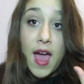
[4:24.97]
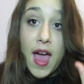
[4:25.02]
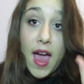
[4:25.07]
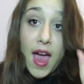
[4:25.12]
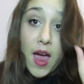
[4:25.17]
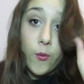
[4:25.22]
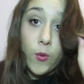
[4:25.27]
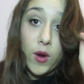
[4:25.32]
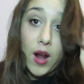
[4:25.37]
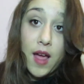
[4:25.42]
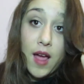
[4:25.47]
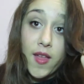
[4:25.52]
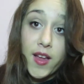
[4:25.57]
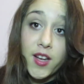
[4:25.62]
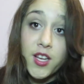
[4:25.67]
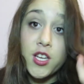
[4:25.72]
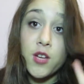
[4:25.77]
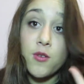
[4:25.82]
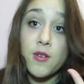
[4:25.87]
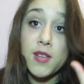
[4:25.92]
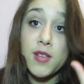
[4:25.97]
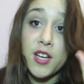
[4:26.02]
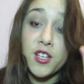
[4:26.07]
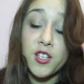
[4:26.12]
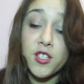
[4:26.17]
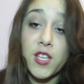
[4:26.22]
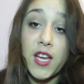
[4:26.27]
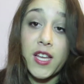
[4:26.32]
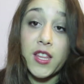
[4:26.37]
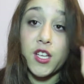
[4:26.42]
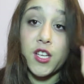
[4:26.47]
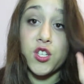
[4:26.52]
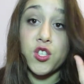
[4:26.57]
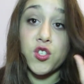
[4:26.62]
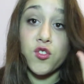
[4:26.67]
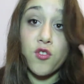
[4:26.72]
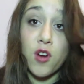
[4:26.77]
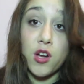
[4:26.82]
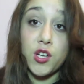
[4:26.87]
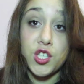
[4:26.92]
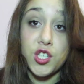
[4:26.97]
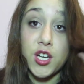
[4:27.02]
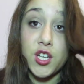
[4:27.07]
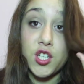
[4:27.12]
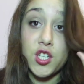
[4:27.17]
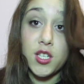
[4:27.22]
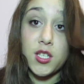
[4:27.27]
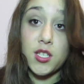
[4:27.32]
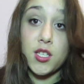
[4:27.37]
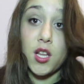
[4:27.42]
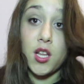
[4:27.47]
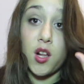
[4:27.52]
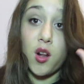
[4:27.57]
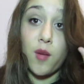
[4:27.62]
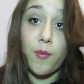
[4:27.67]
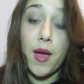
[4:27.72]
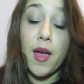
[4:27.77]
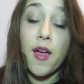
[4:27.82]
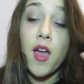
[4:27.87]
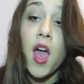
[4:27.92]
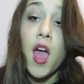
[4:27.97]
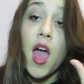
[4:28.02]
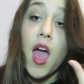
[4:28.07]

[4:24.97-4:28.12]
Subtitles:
And what I like to do is I just like to scrunch it just a little bit,